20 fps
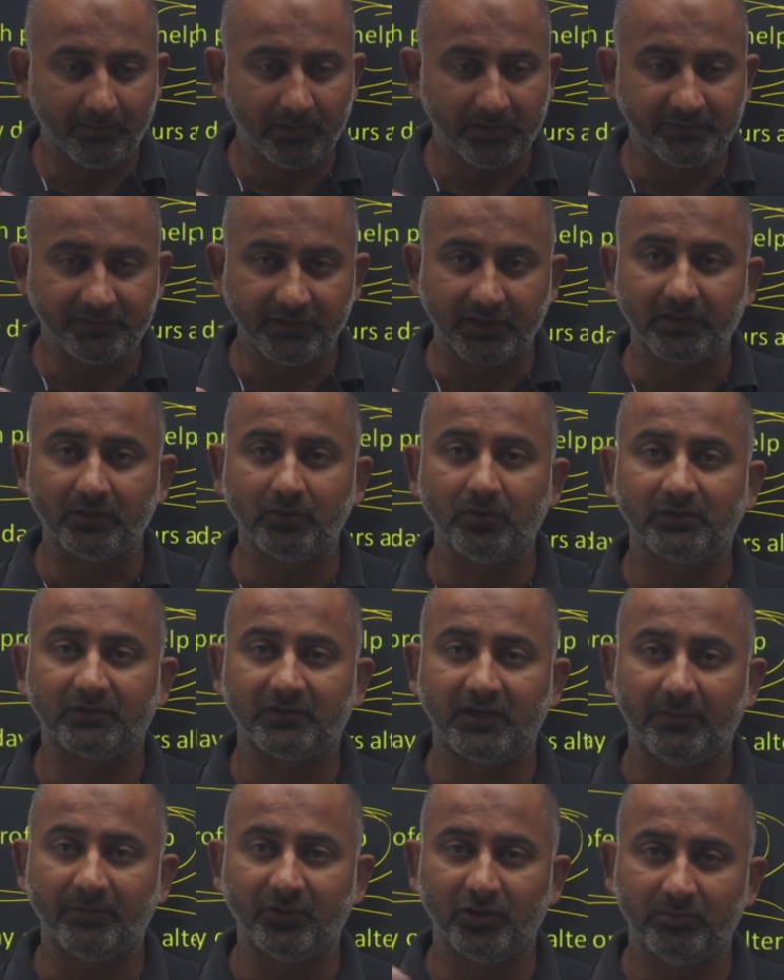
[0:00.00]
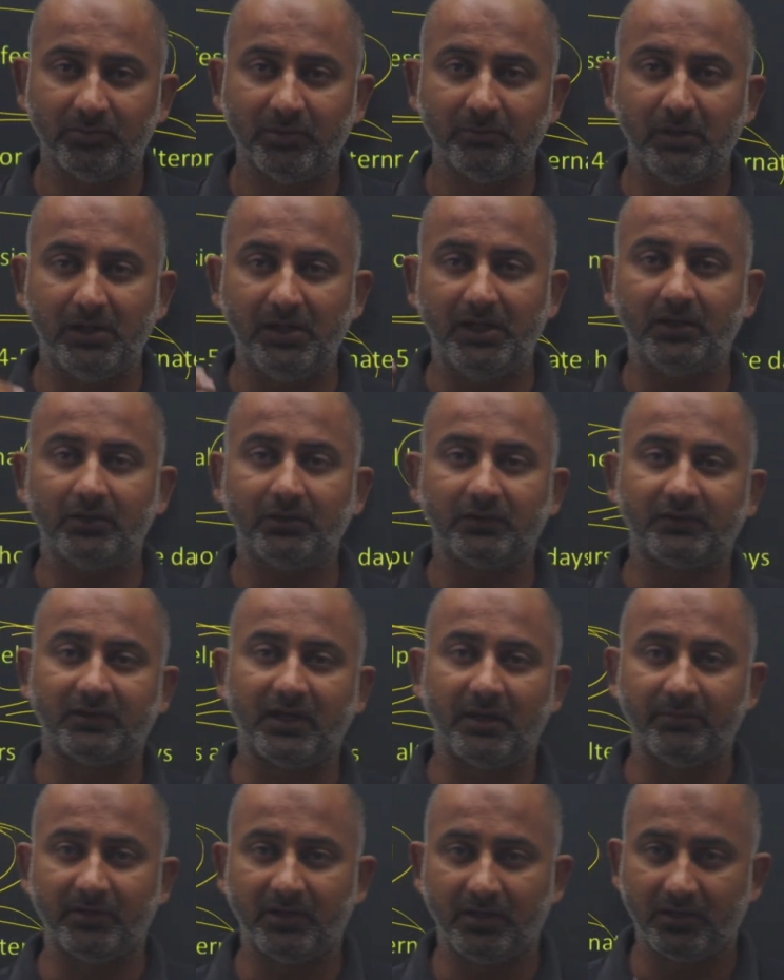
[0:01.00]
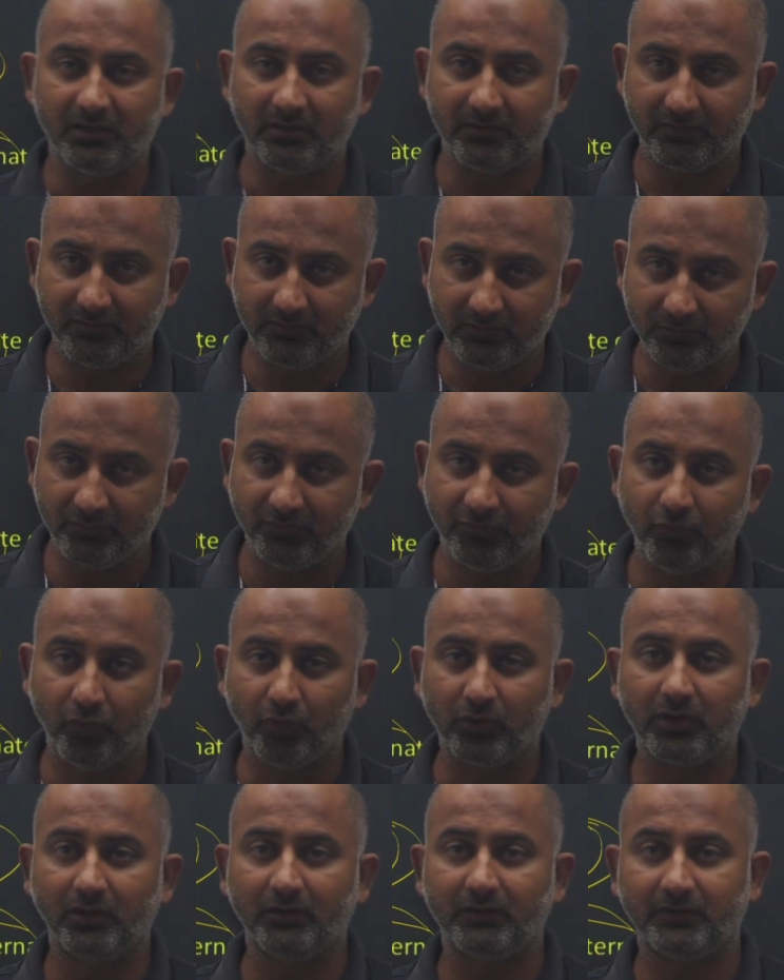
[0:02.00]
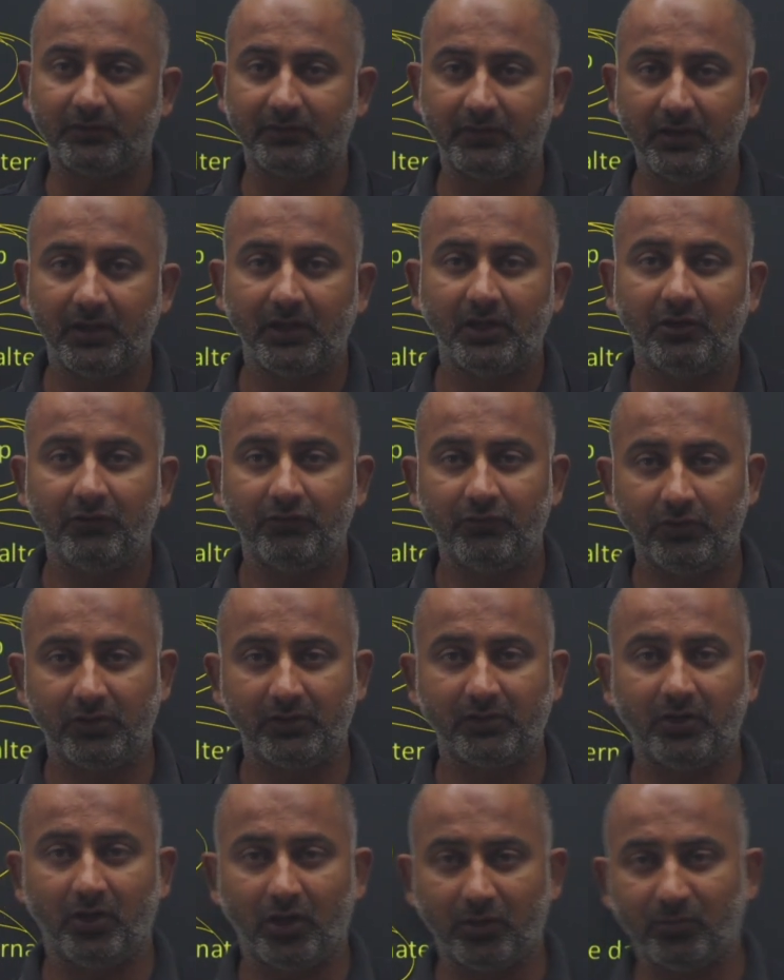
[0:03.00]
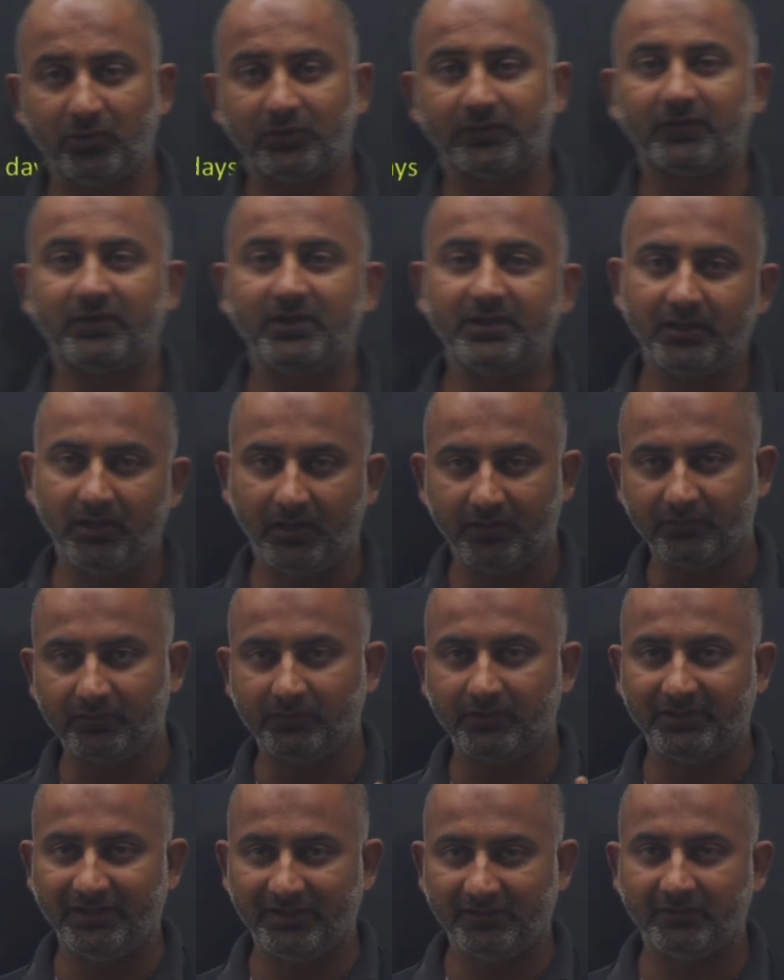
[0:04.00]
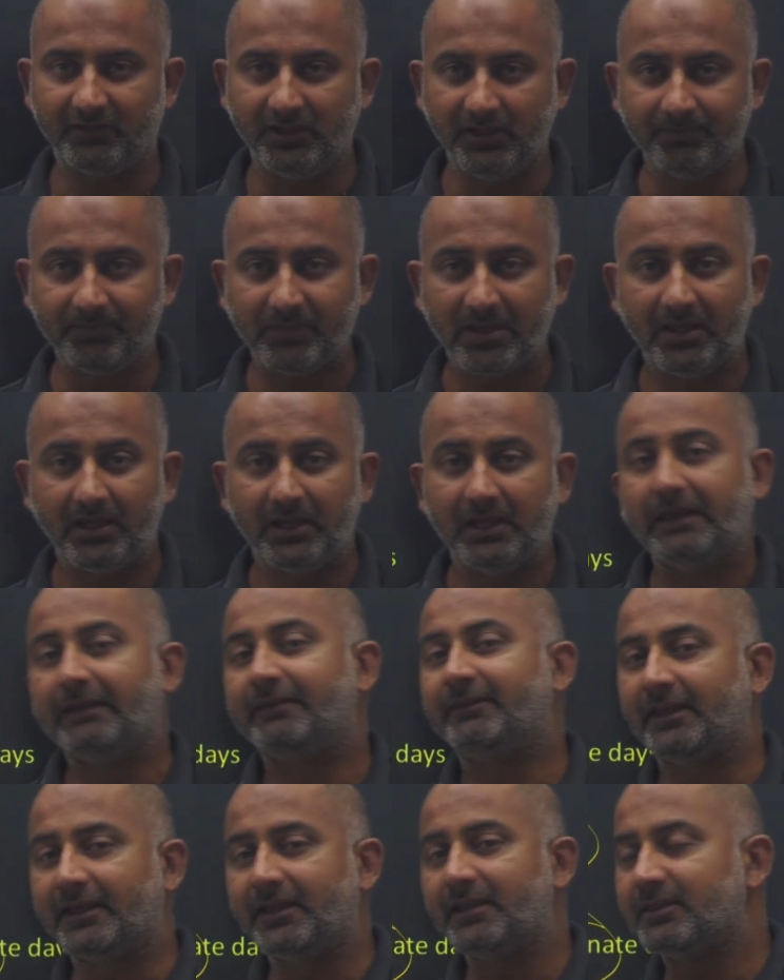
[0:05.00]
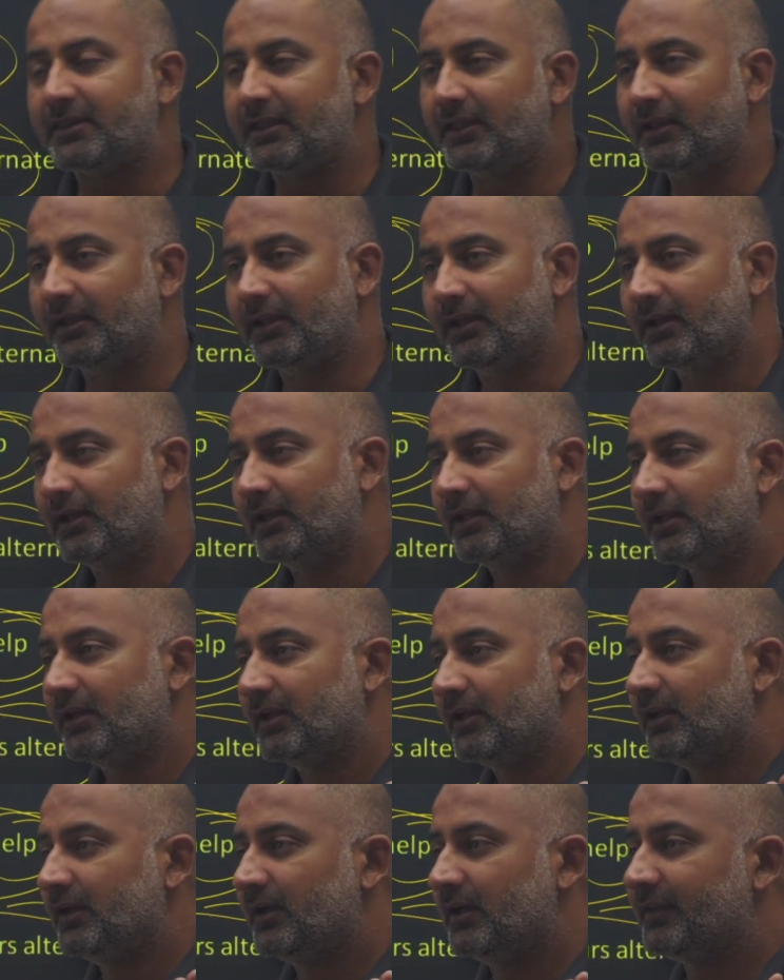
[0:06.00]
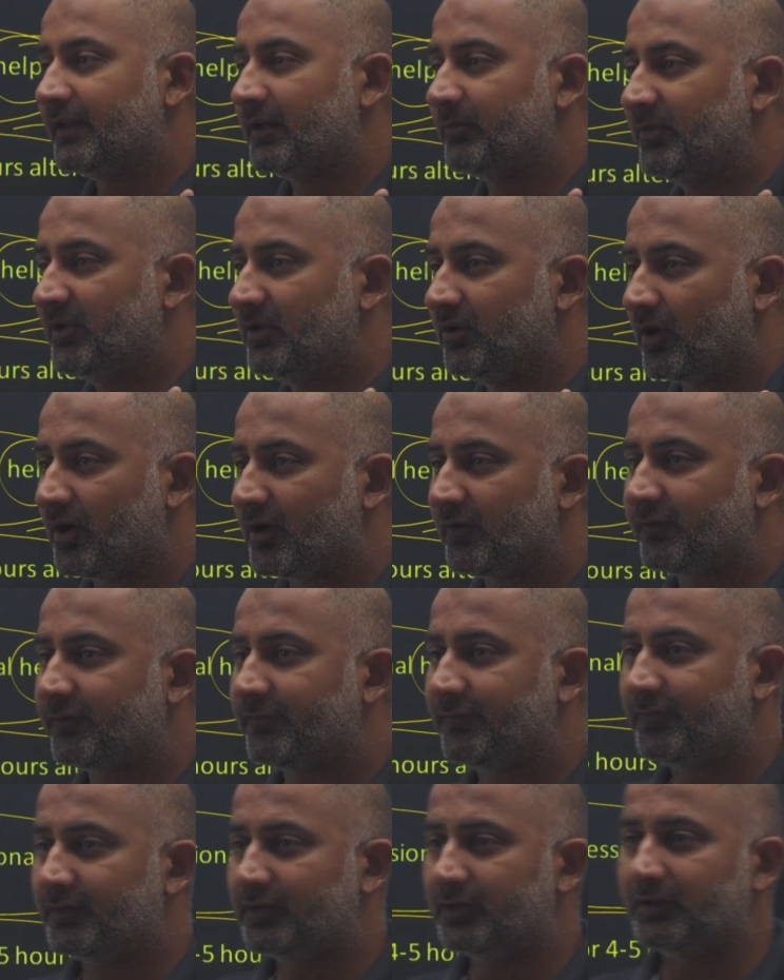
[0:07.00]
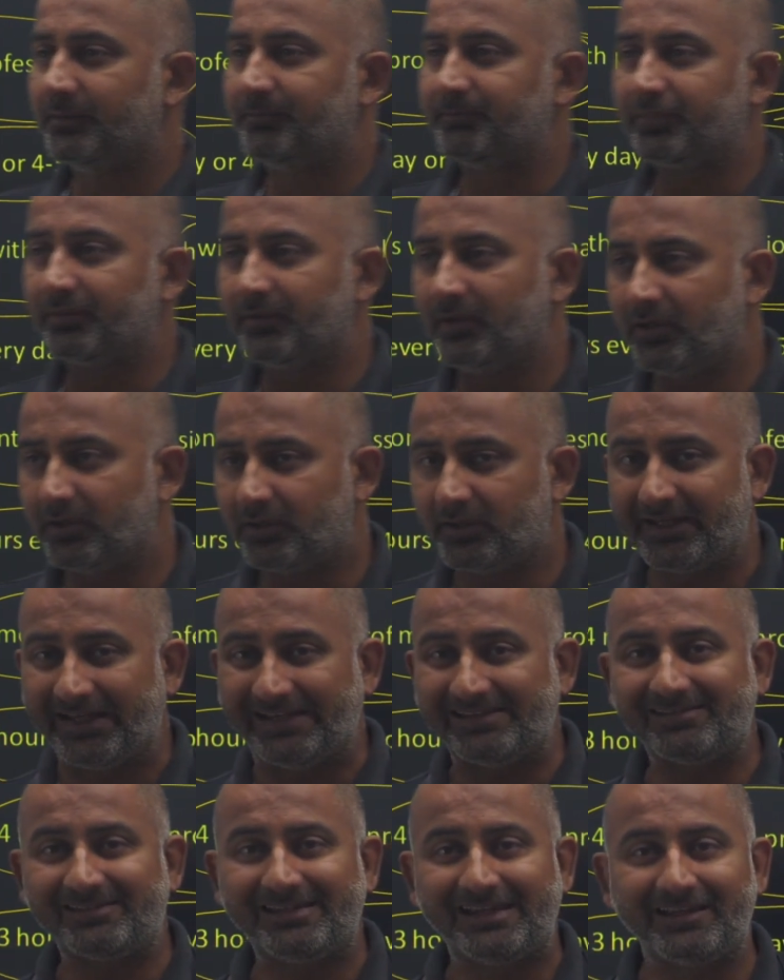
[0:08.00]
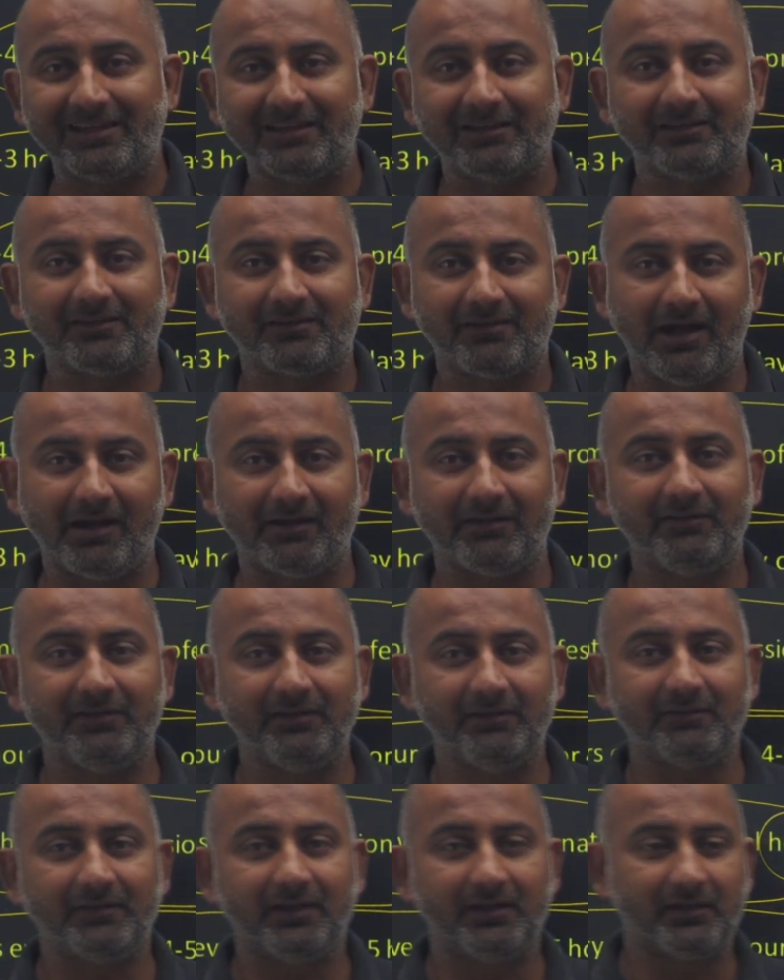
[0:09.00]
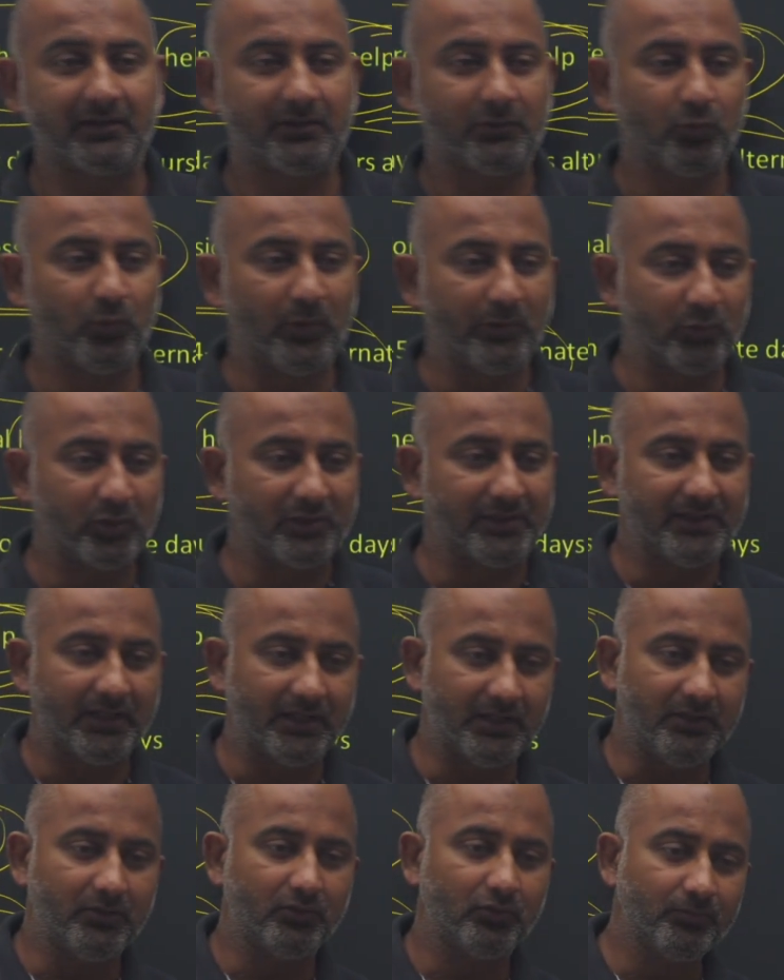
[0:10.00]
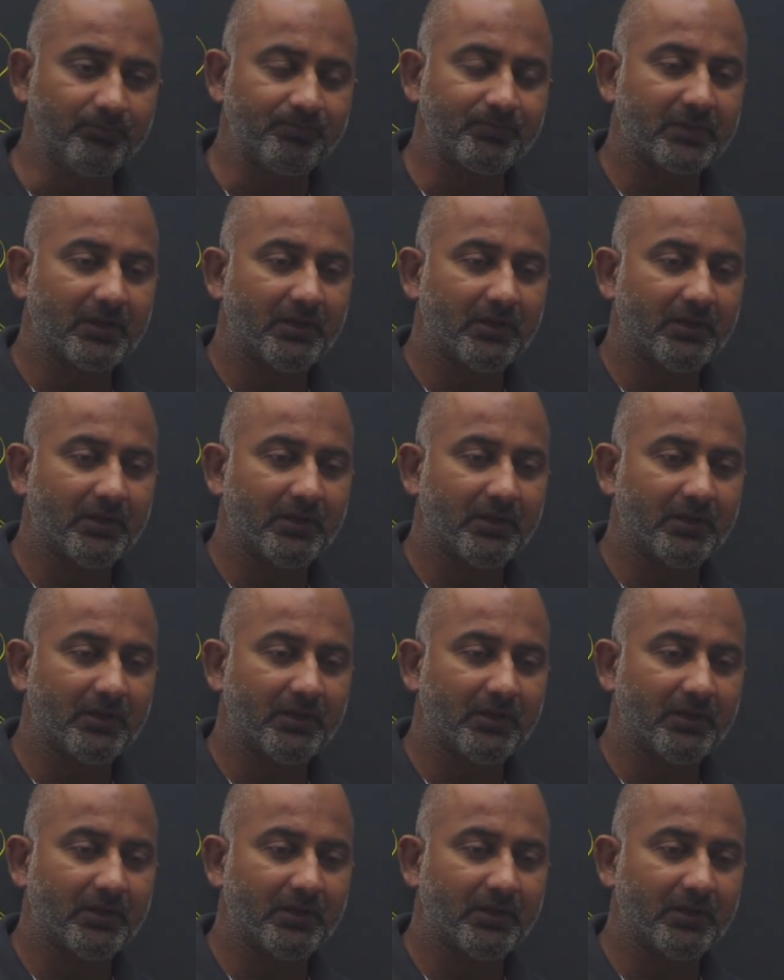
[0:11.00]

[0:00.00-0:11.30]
checking your stamina. You'll be building your stamina to focus for almost 3 hours on the test day. Second thing, there'd be a lot of test taking strategies that we would tell you.